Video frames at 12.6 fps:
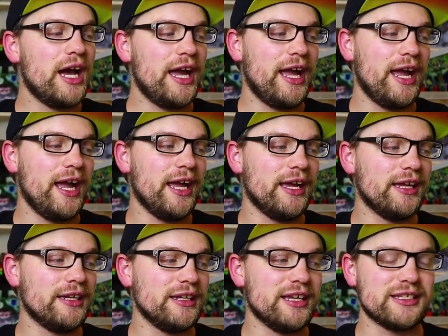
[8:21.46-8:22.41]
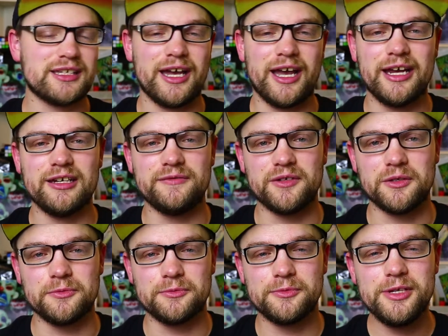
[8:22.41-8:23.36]
and it's kind of
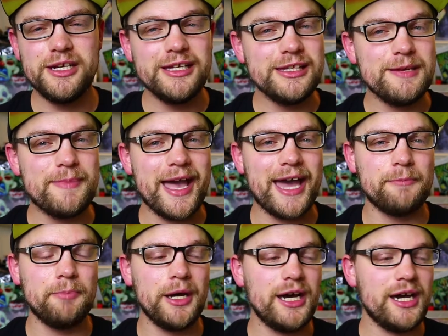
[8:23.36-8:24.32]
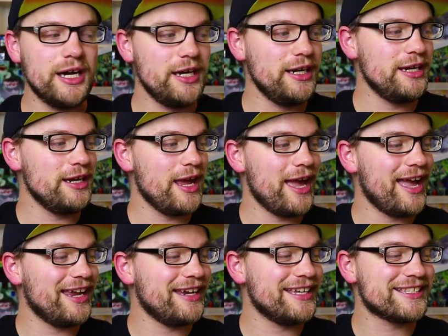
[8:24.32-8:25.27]
a really bad pun,
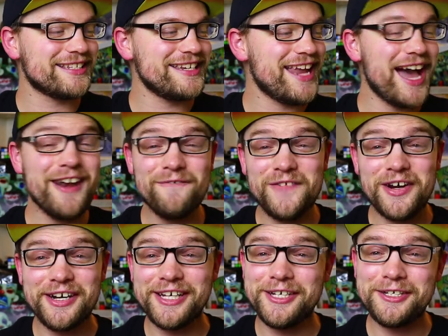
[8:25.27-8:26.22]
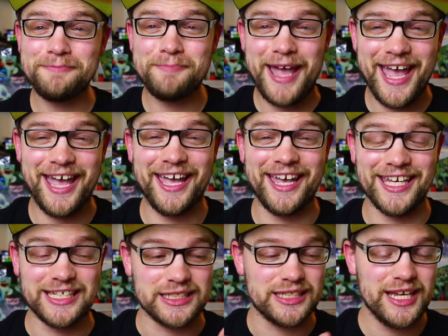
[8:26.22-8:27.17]
and it's not a very good
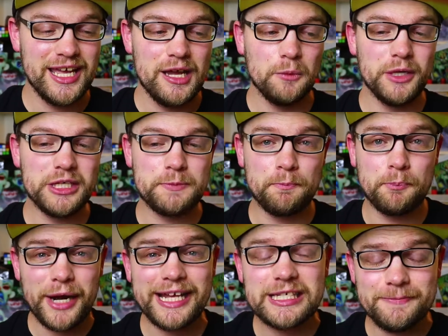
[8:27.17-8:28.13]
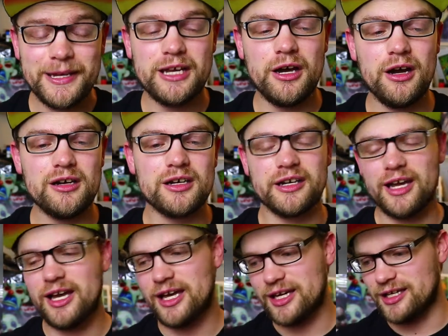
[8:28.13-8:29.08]
band, which breaks my heart.
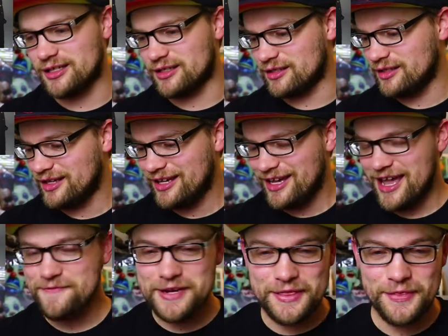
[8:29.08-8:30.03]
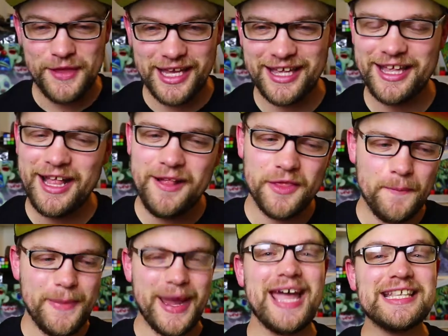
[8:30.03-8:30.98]
Everything, the
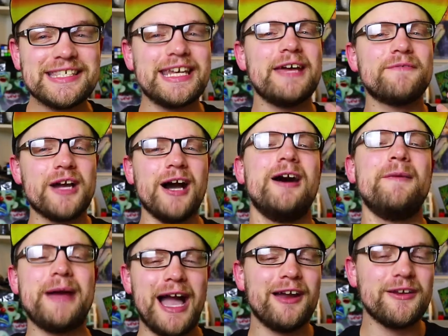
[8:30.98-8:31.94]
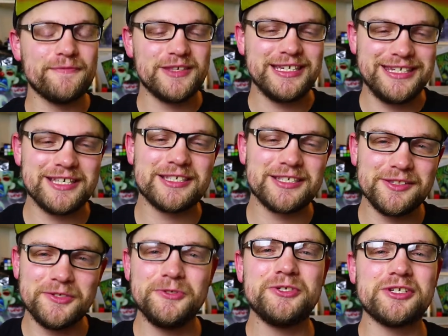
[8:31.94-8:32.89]
bands that have come out of the
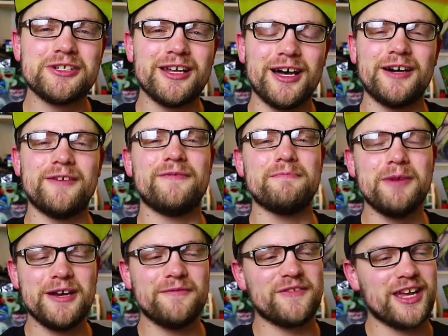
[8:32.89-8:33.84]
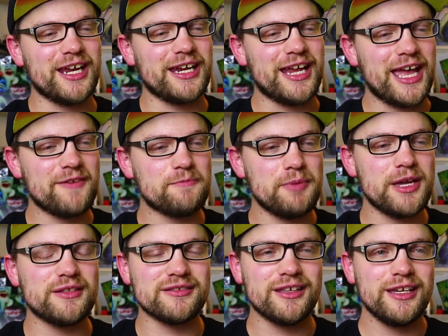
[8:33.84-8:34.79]
dissolution of Mudvayne have
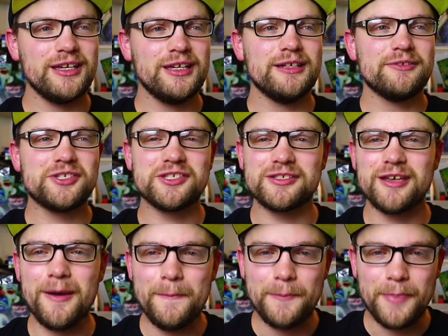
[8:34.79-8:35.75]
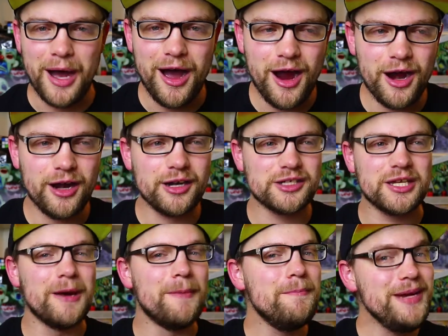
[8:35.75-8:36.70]
been subpar
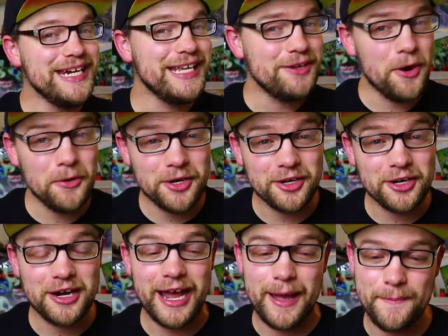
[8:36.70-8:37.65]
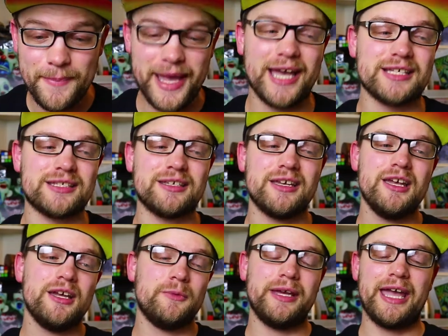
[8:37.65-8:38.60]
to mediocre at best.
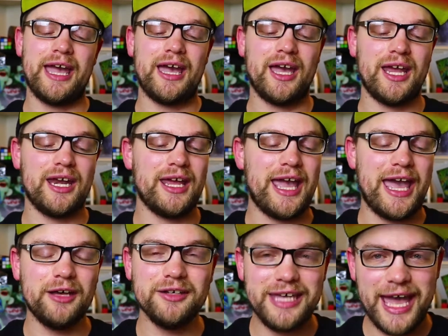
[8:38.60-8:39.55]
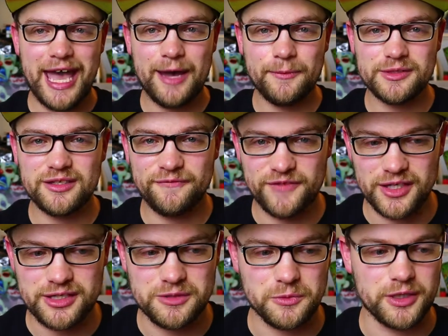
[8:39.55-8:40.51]
We had Hell Yeah was the
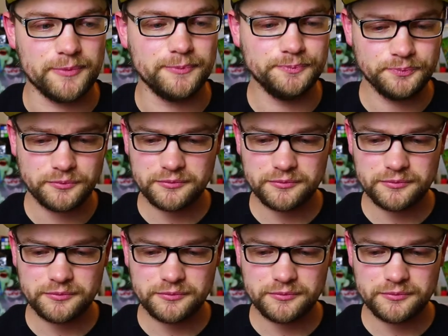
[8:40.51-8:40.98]
first one,